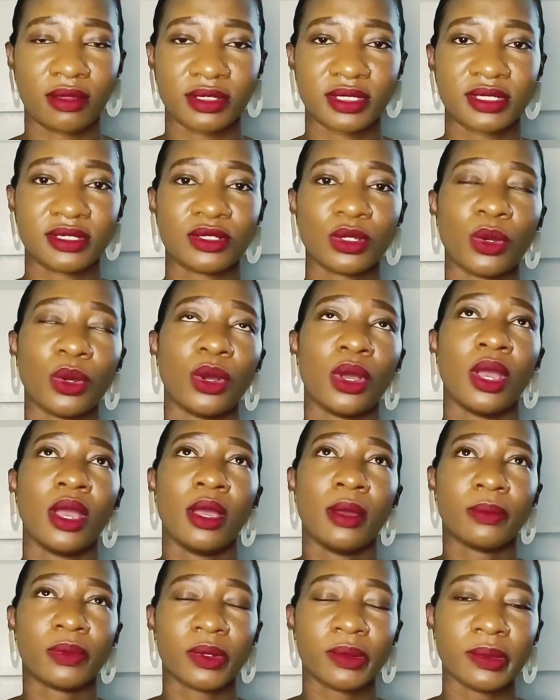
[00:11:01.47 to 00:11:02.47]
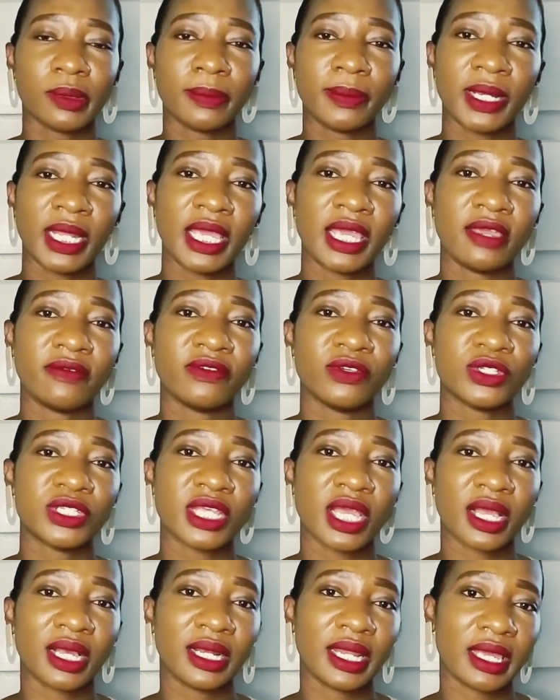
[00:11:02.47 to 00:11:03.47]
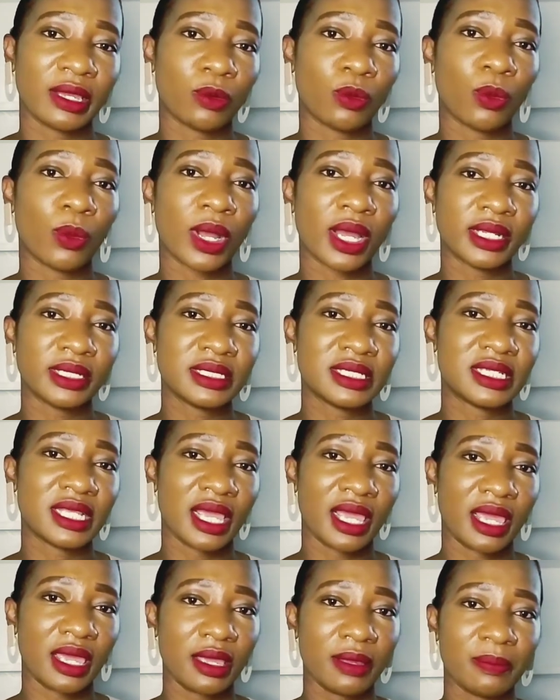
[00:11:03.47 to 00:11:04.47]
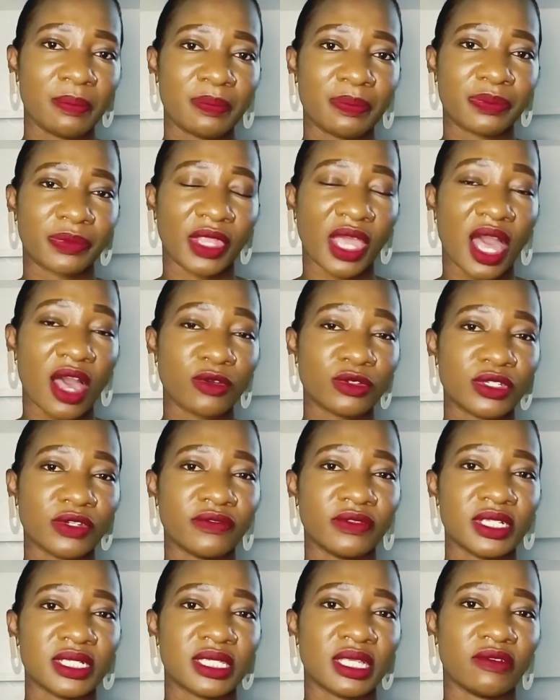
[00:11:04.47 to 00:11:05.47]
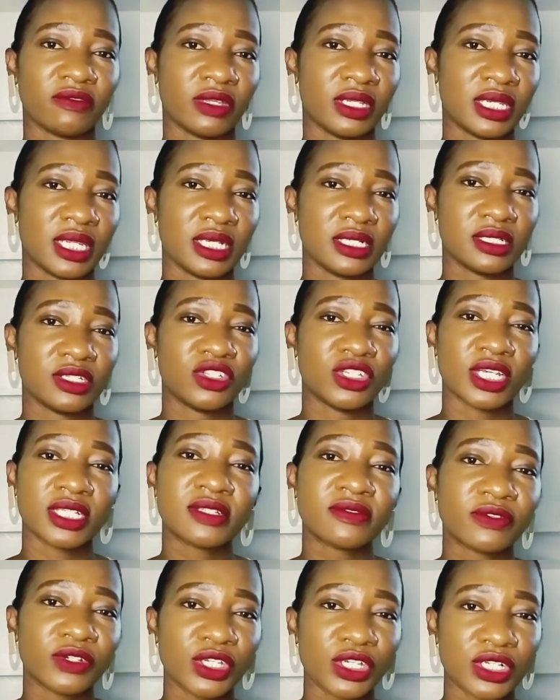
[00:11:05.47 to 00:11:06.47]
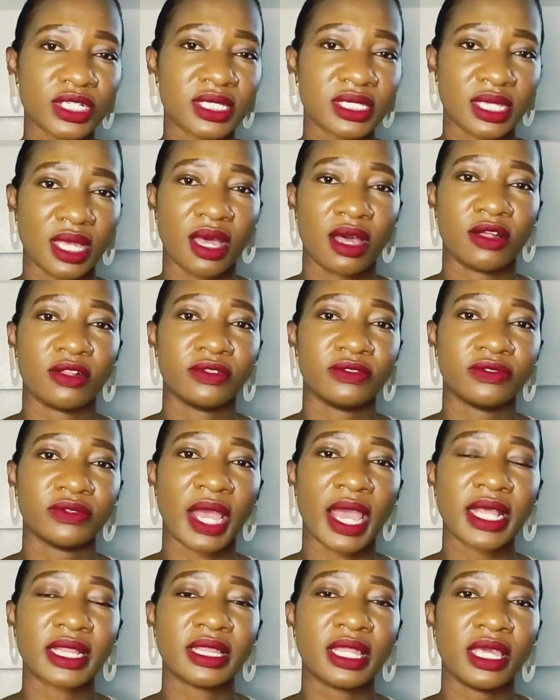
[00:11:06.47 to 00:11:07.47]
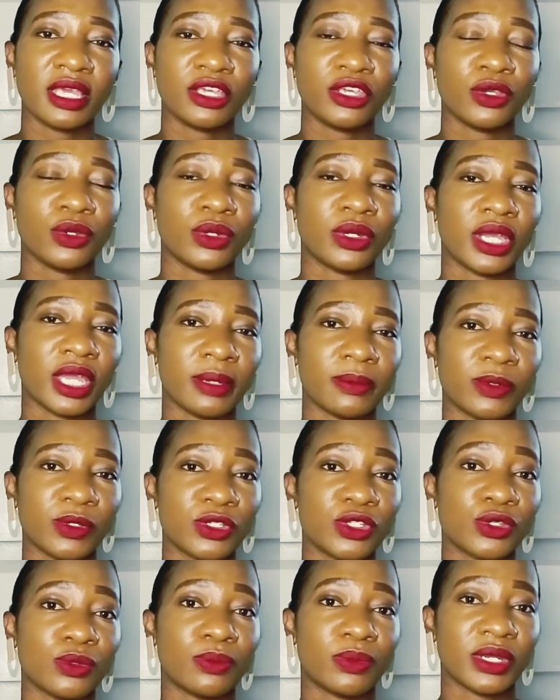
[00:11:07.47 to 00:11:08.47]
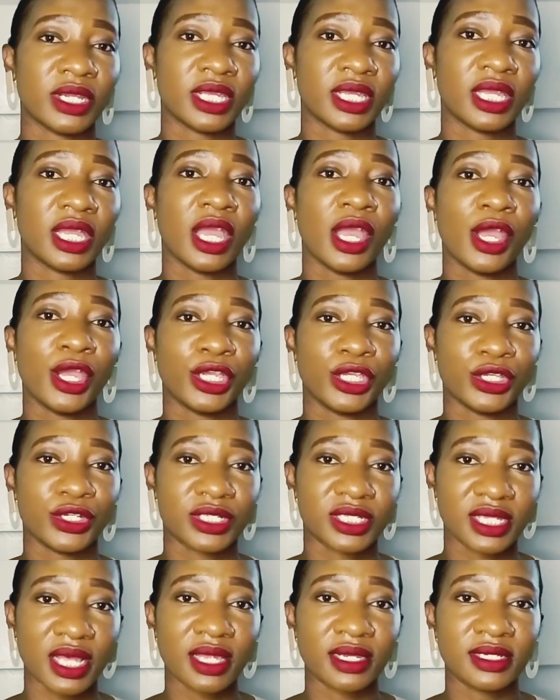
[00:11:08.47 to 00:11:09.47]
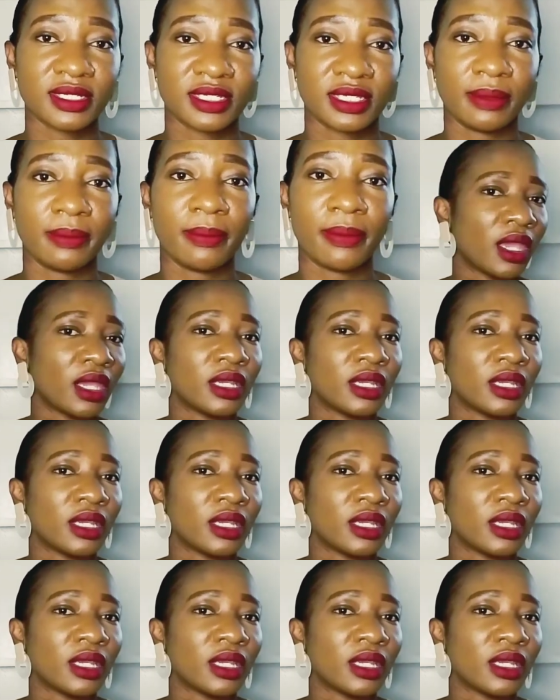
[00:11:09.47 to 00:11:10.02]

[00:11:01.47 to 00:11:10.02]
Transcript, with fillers: so probably if you take like one day out of the seven days just for yourself, I think you're able to bring your sanity back.